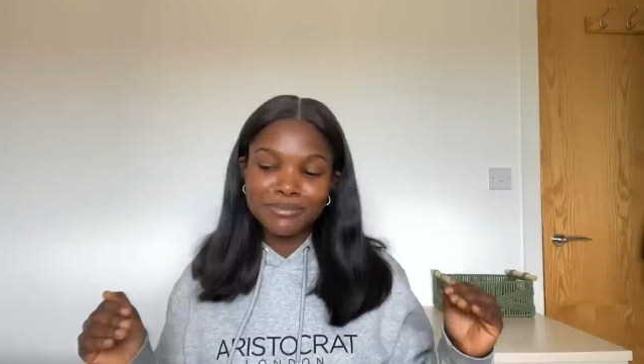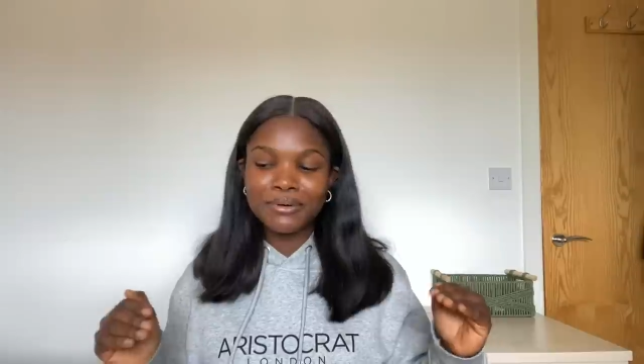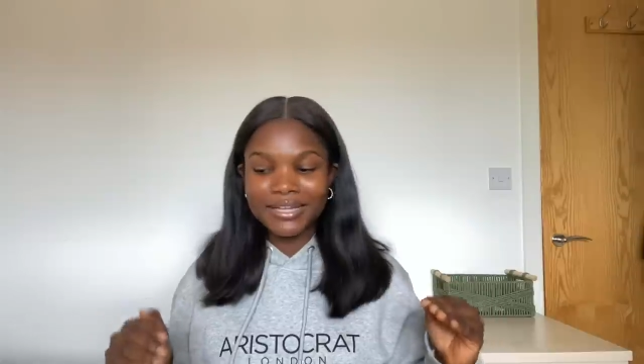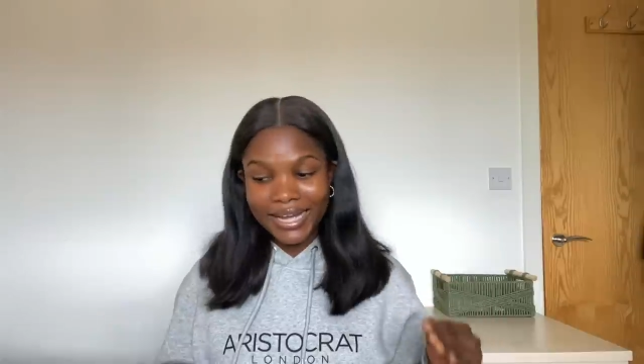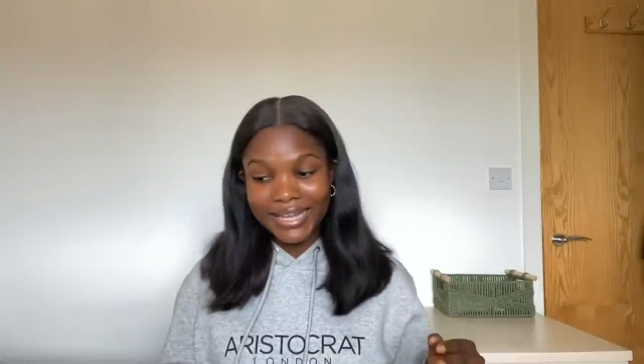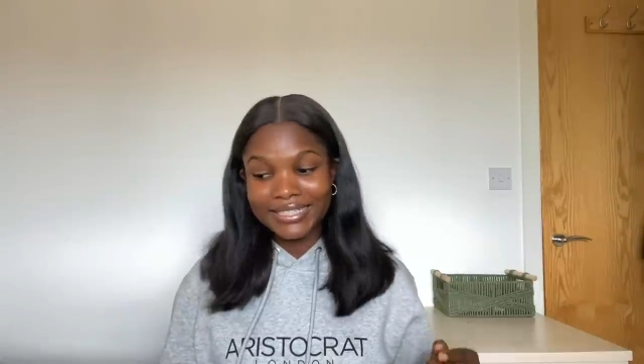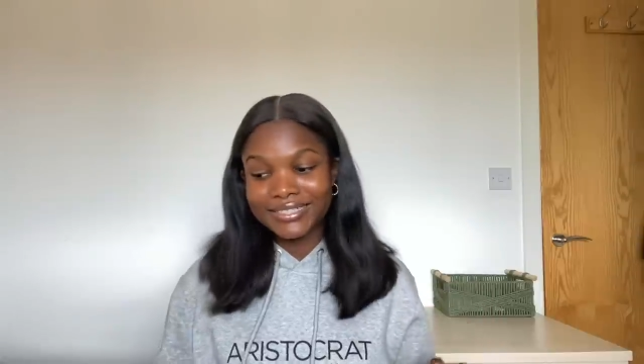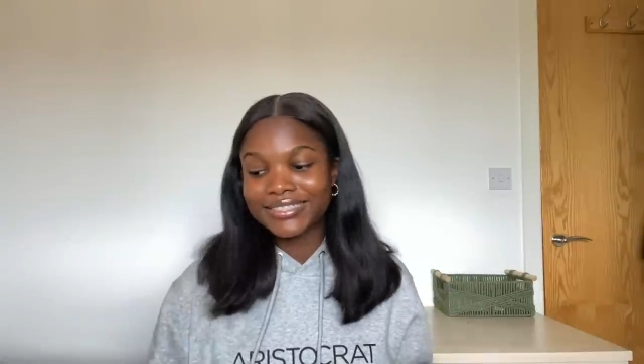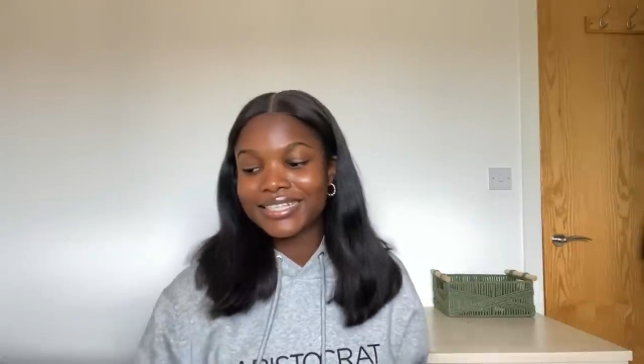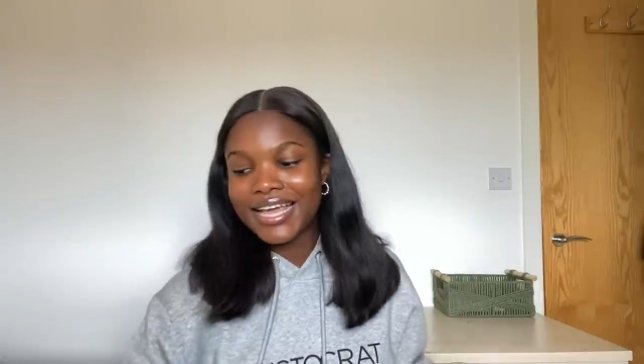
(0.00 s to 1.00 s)
but
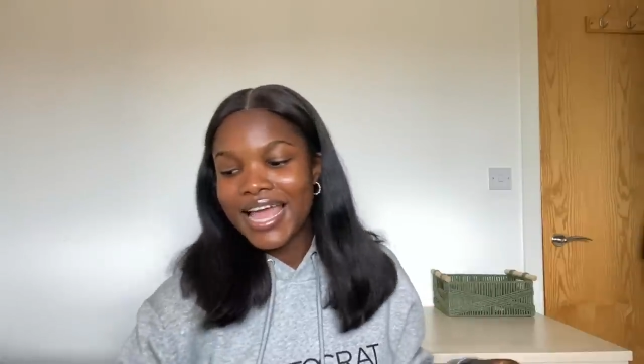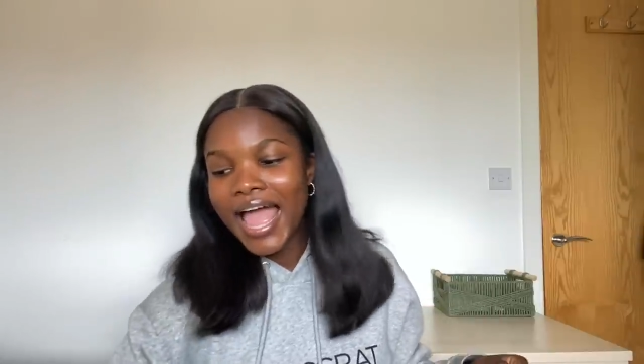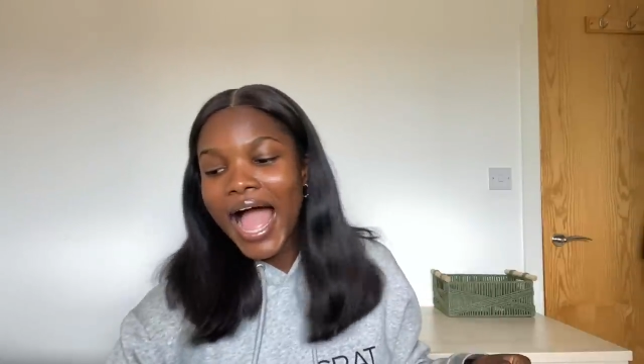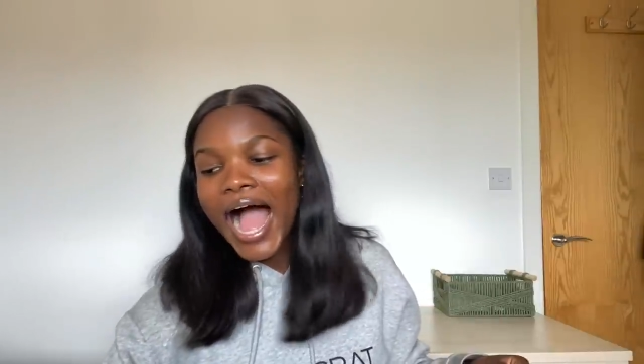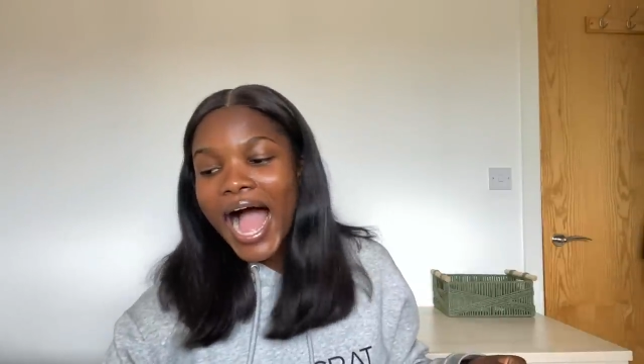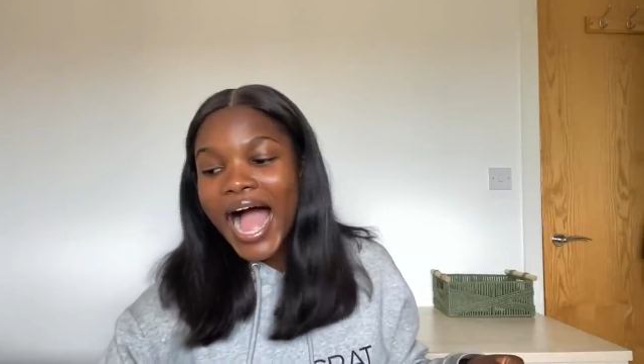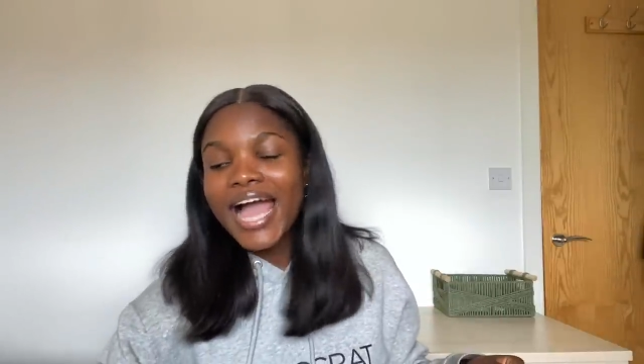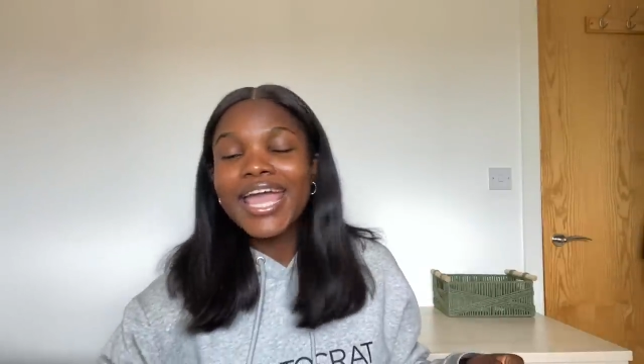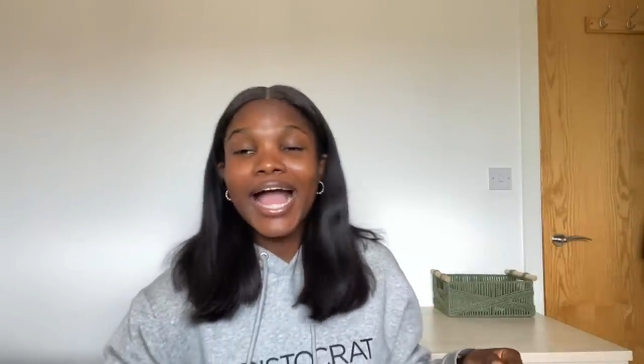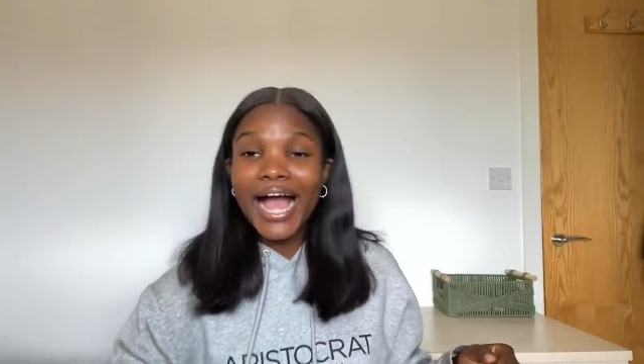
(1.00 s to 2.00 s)
guys i
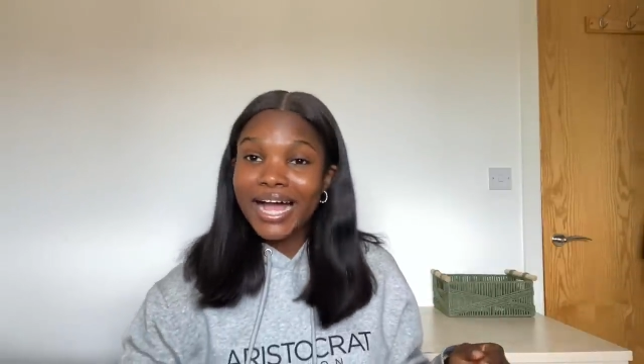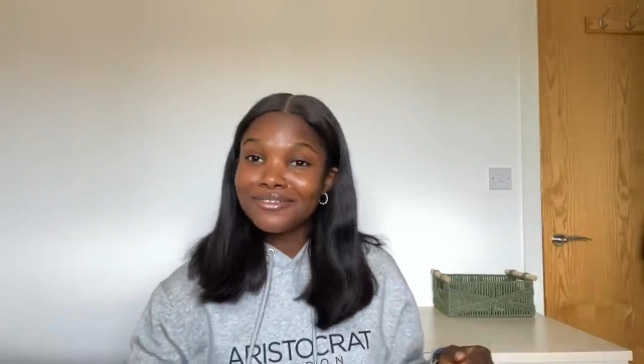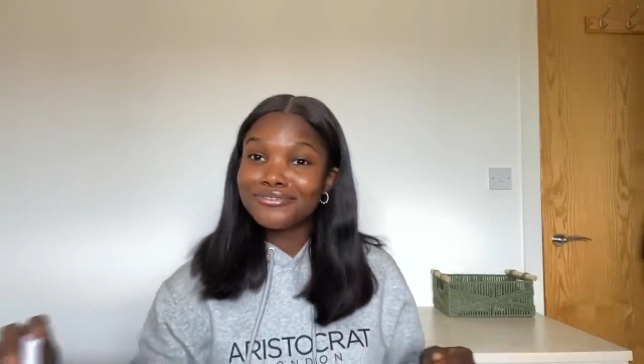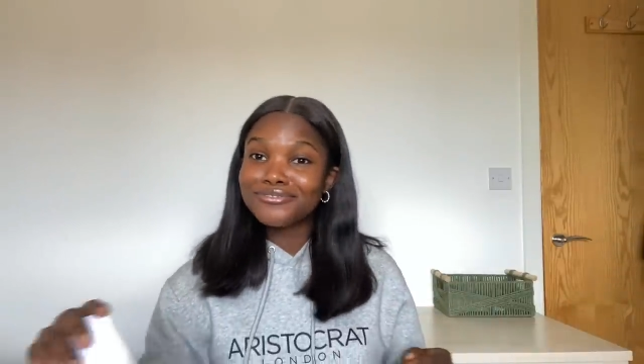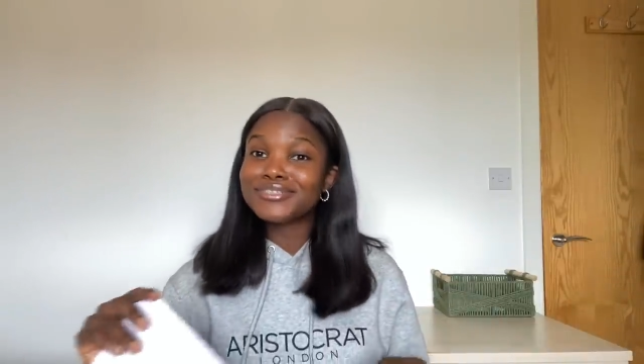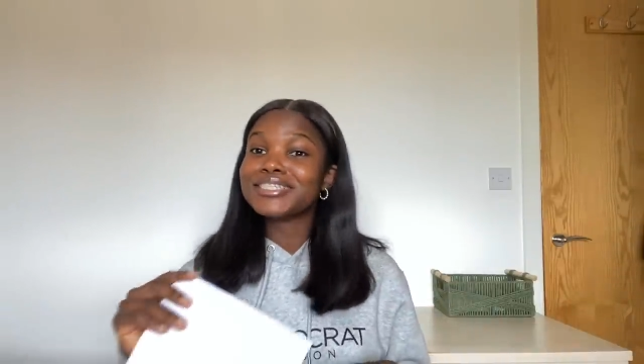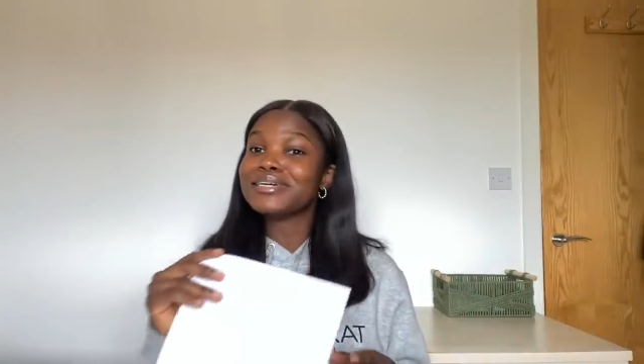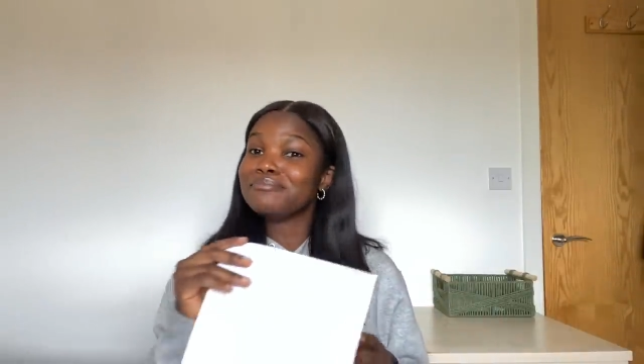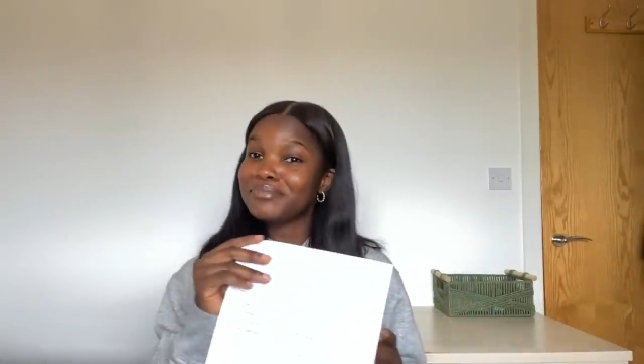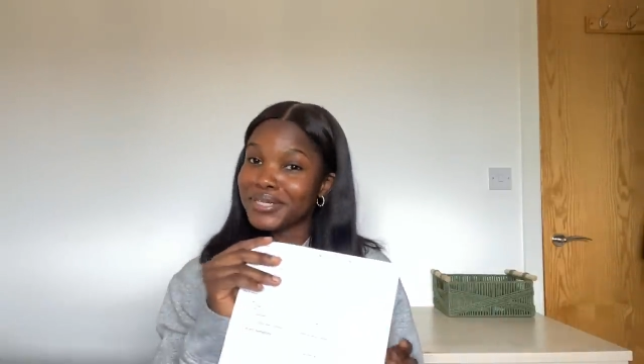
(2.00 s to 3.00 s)
have
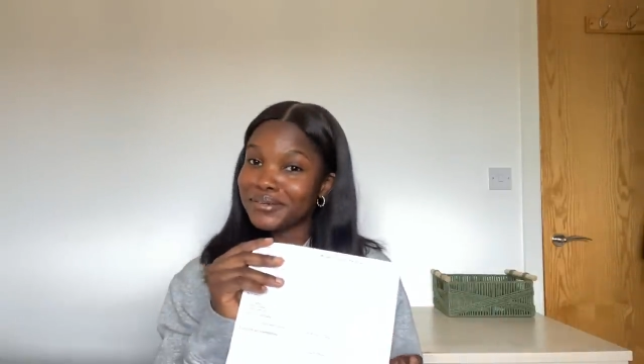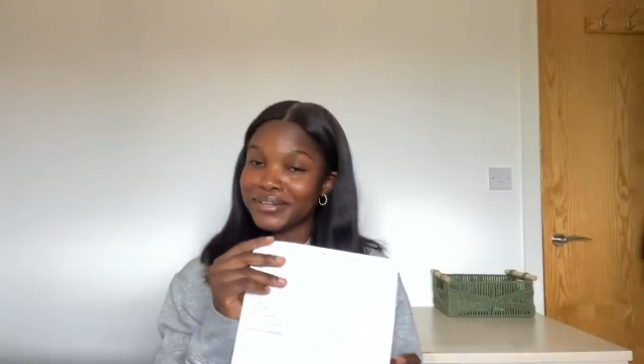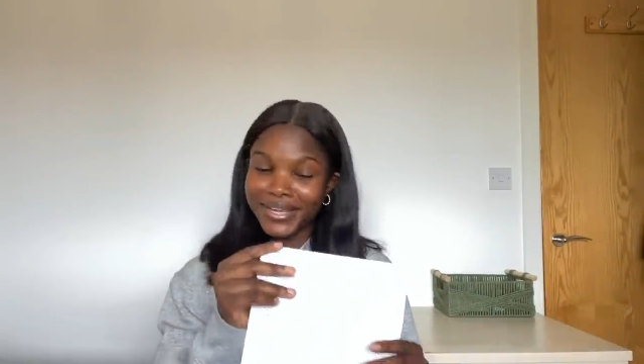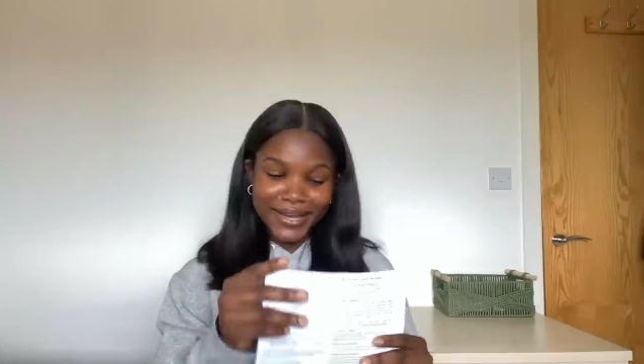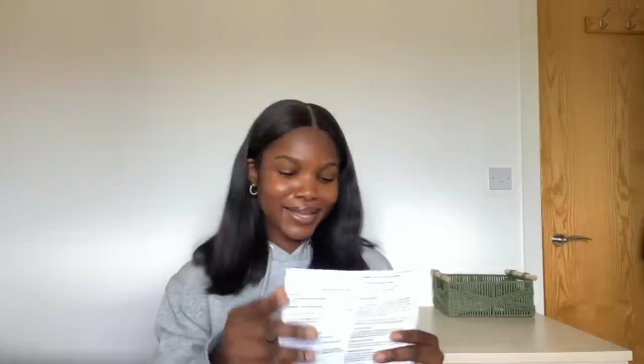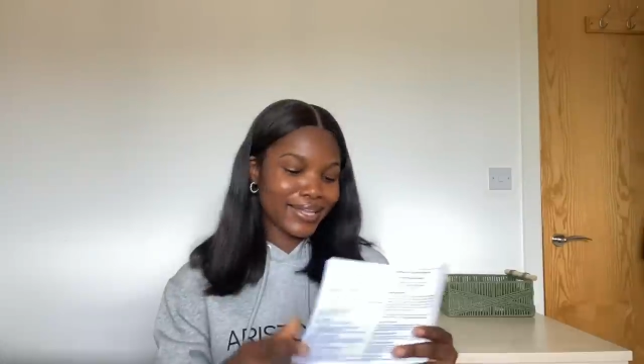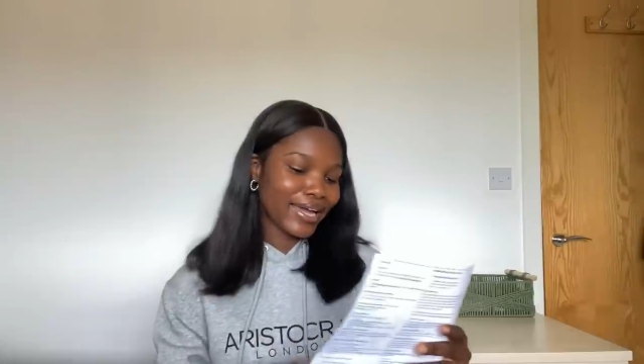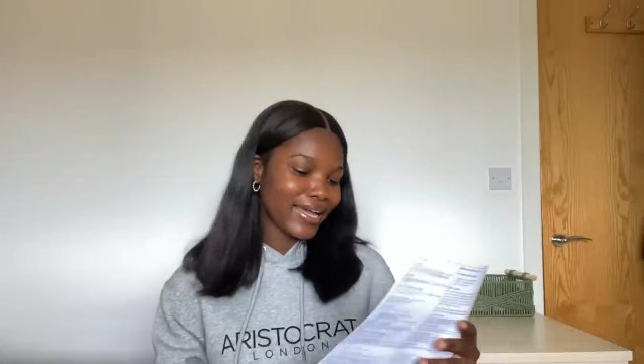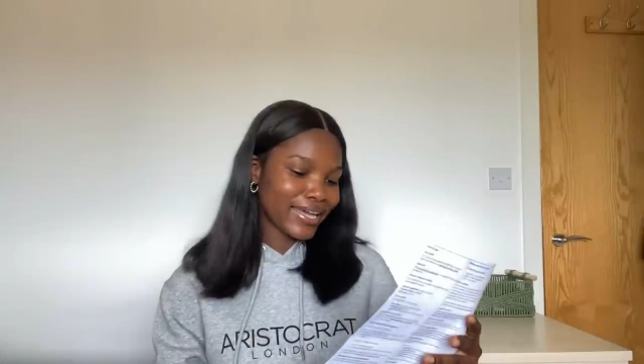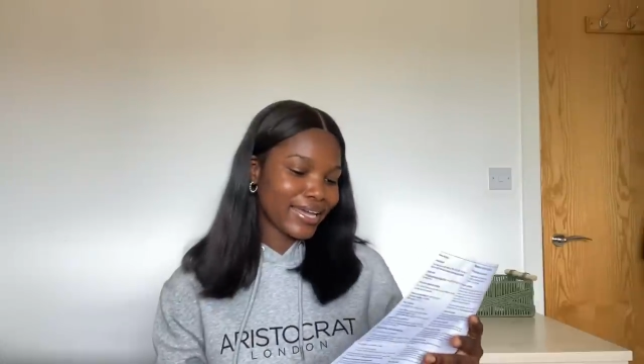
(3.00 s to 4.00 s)
the bill here
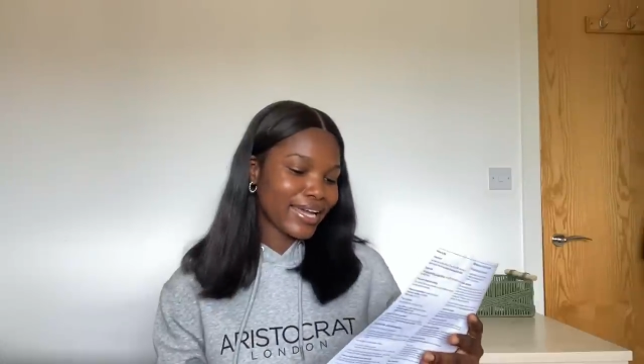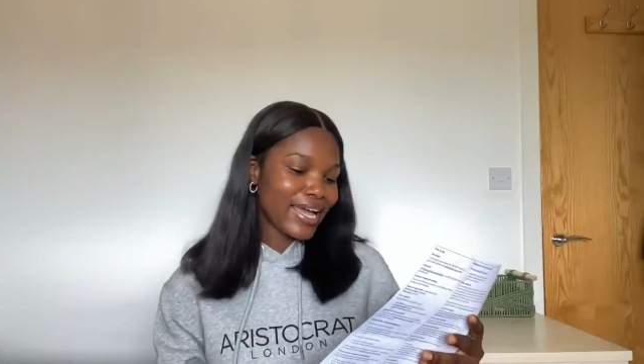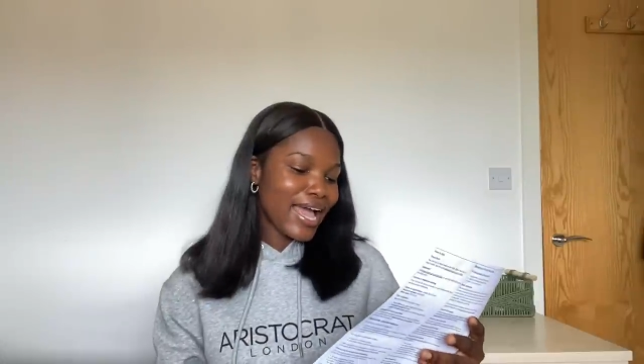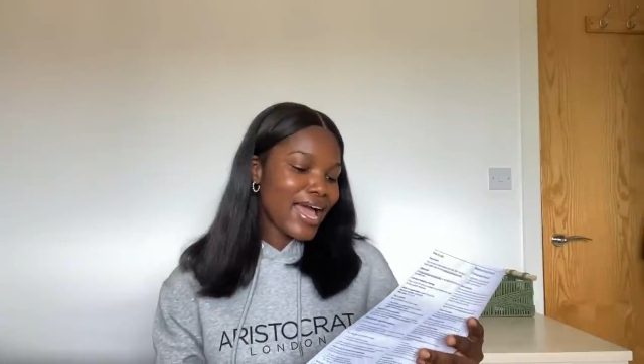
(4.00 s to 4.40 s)
like